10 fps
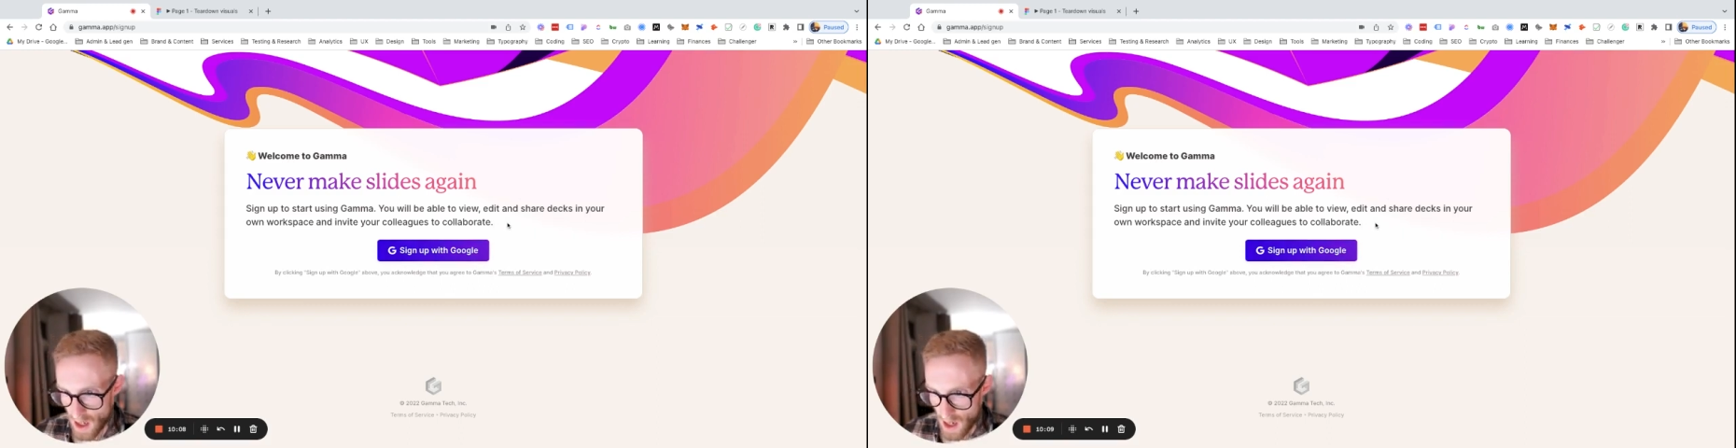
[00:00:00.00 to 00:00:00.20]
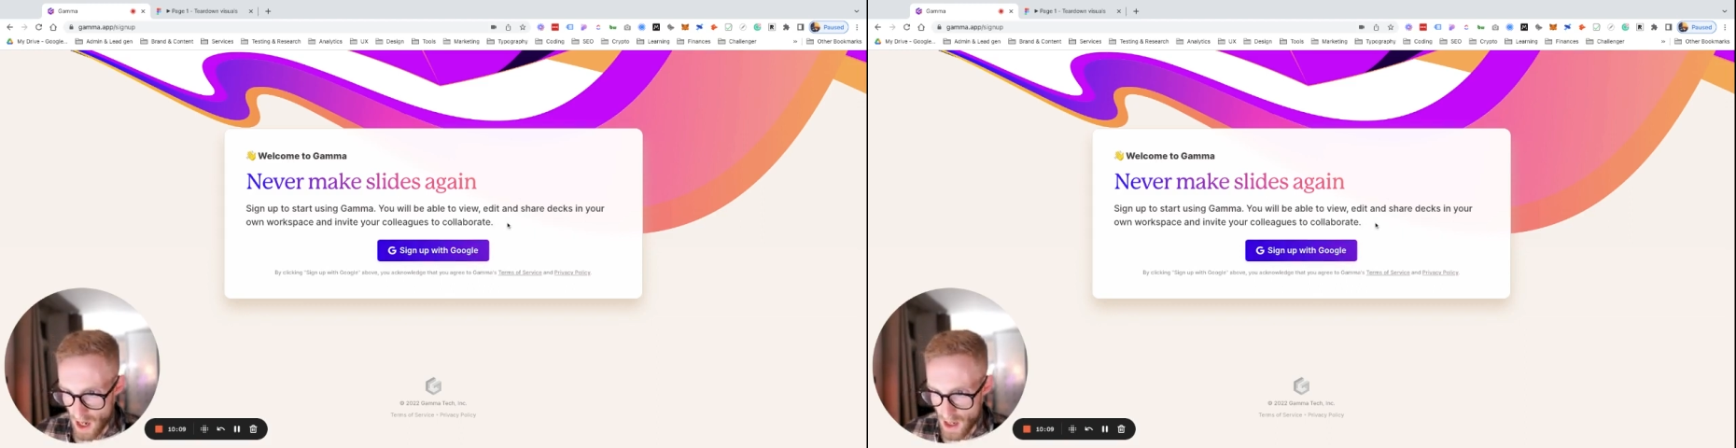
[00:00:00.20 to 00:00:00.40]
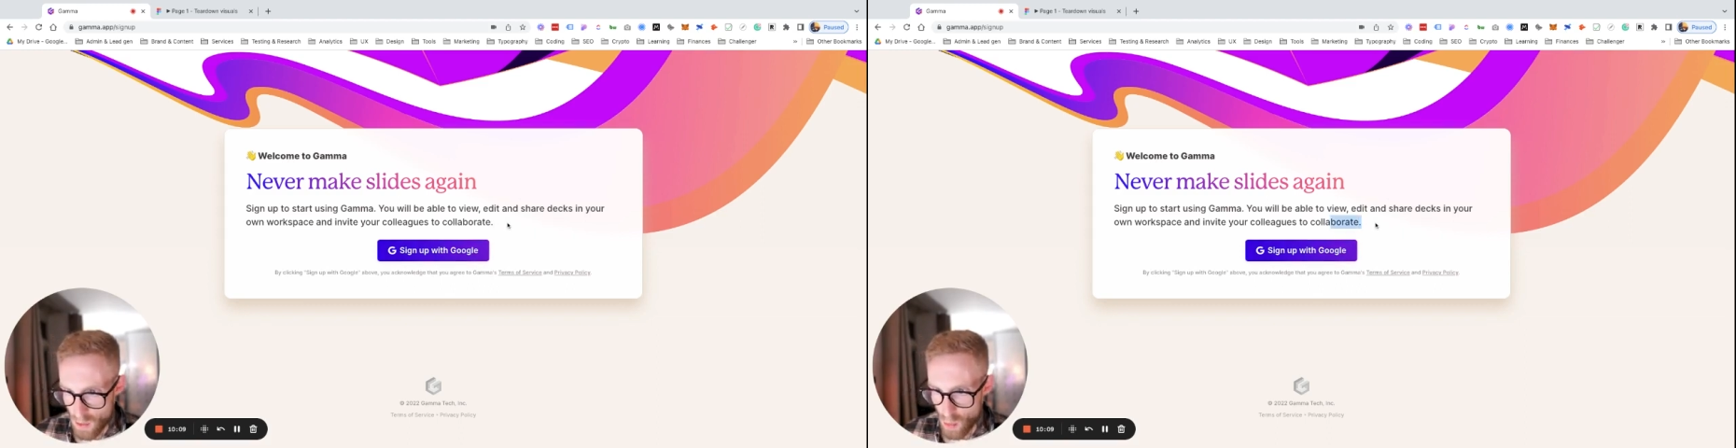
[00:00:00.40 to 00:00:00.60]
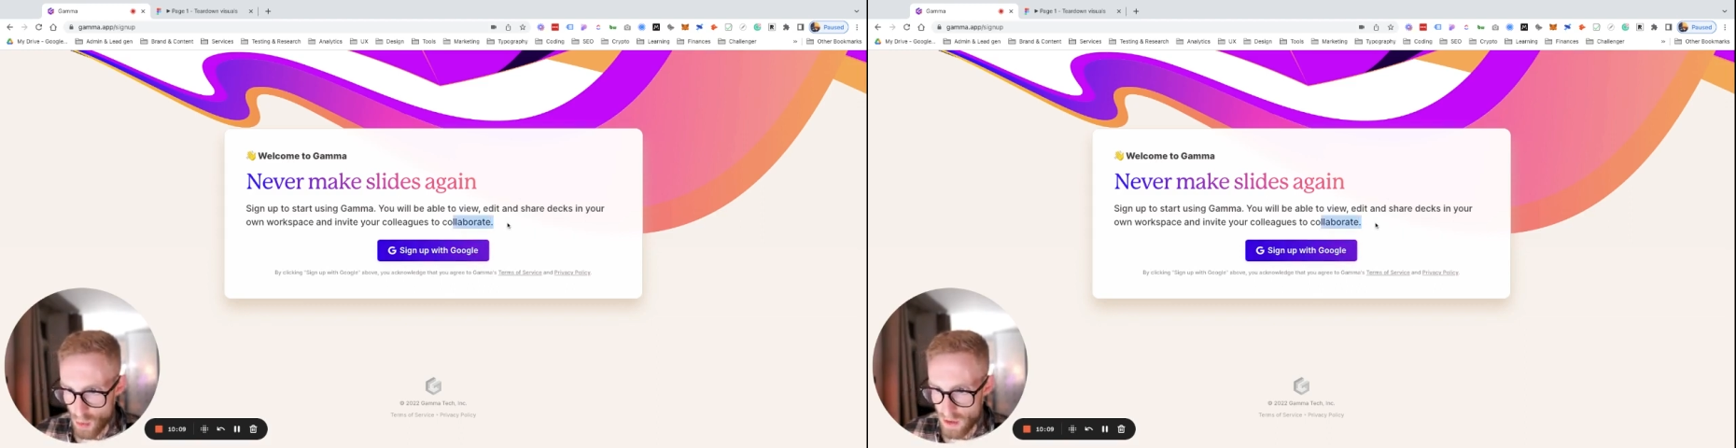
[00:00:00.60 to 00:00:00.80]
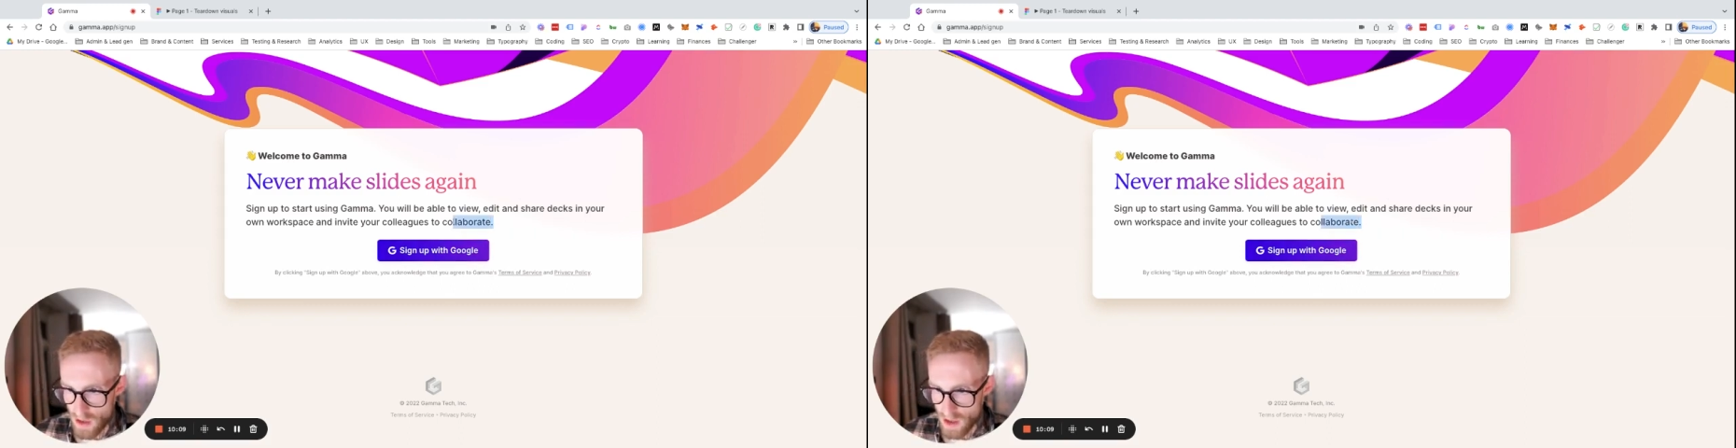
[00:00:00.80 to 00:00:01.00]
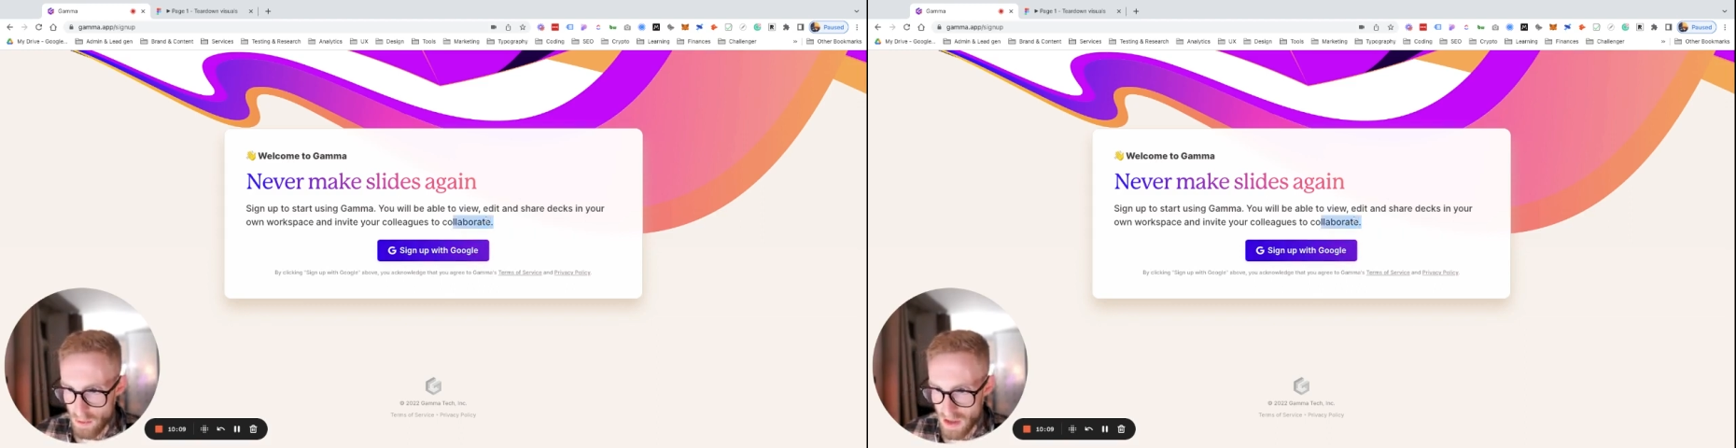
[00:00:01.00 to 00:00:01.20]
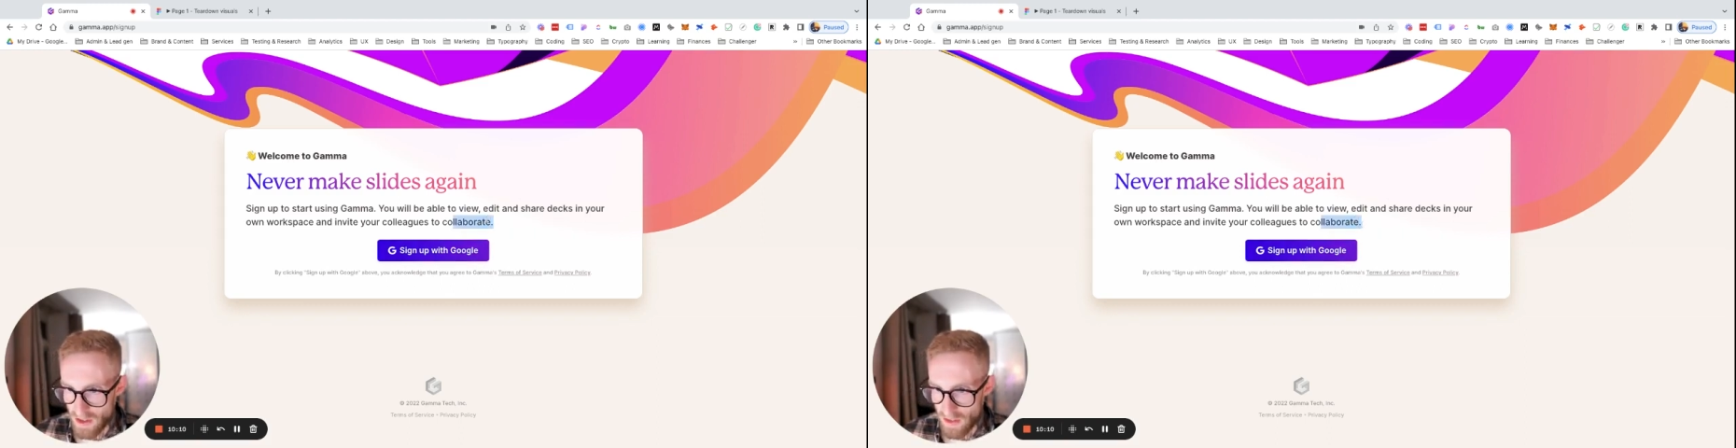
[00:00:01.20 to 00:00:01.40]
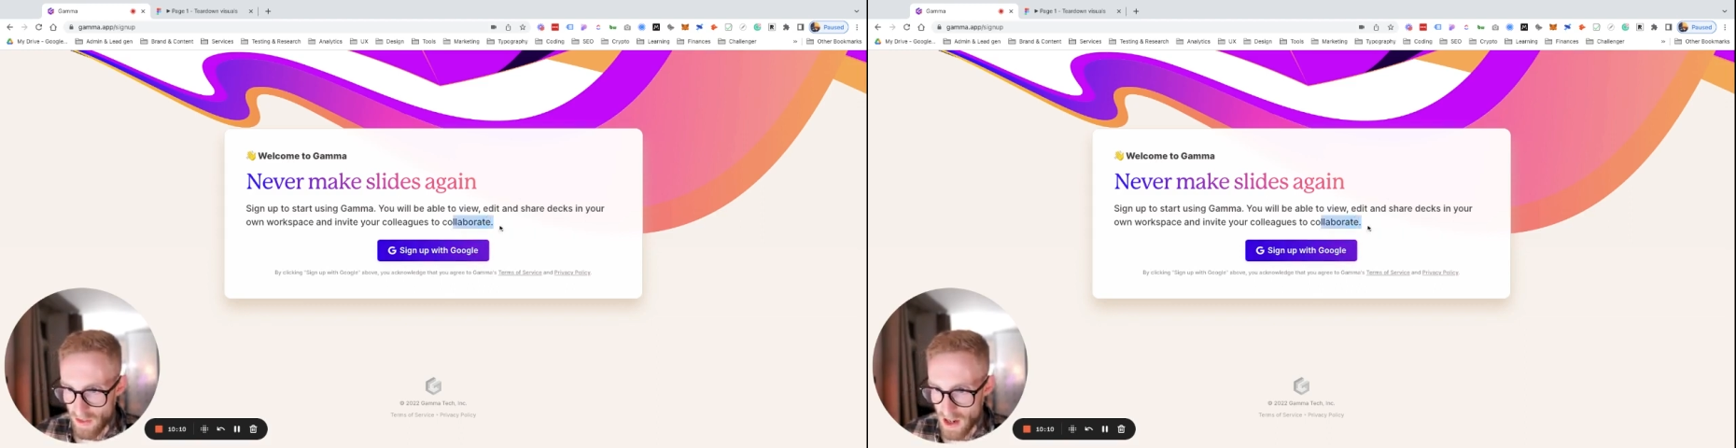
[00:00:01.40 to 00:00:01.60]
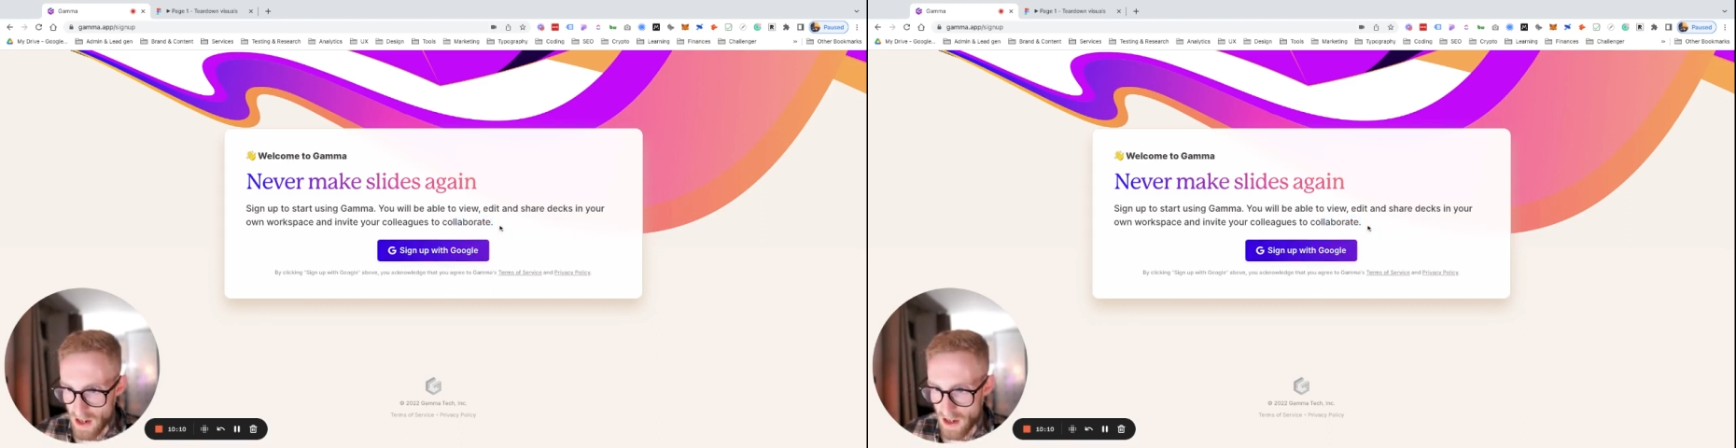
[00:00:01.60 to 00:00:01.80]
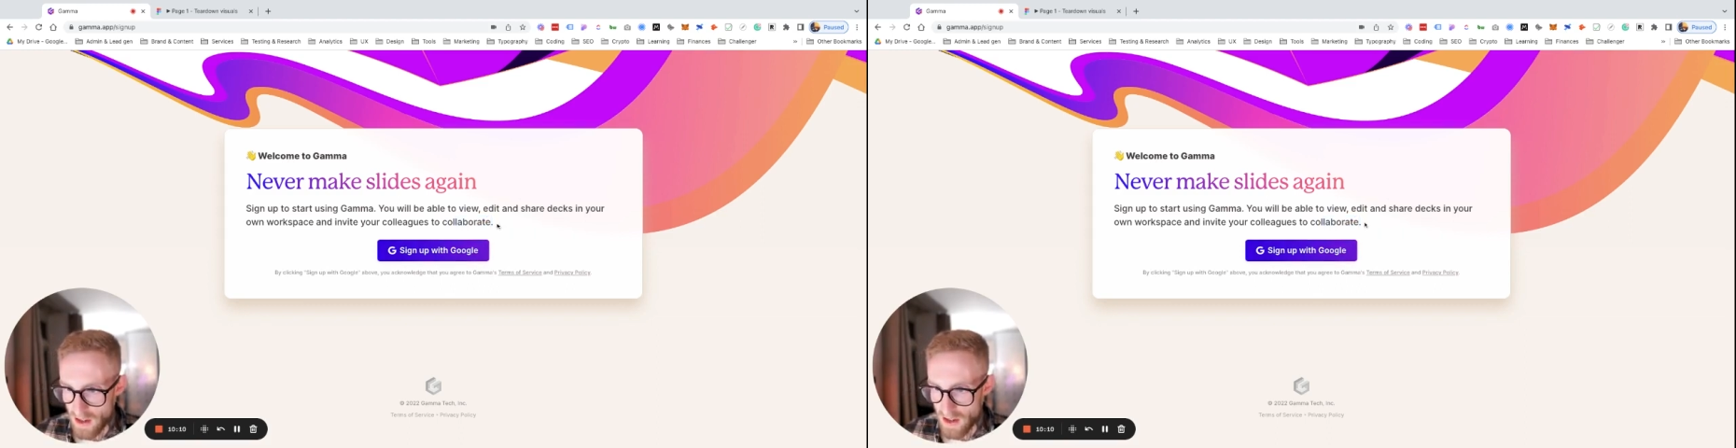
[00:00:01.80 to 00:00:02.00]
I would specify
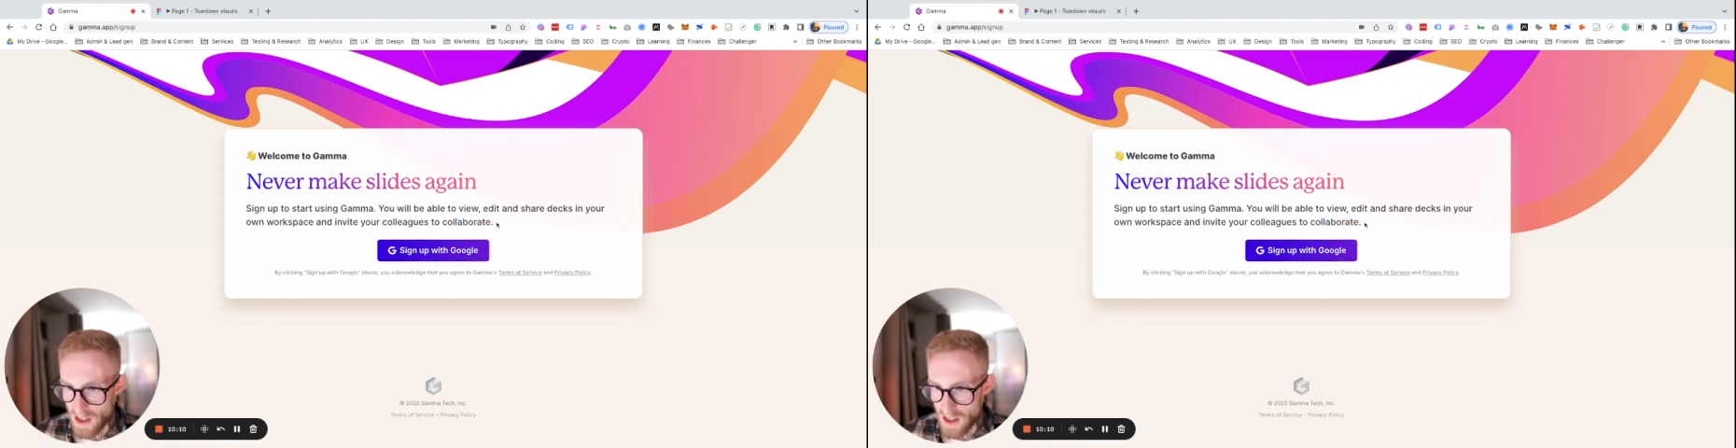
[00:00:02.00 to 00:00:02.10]
here,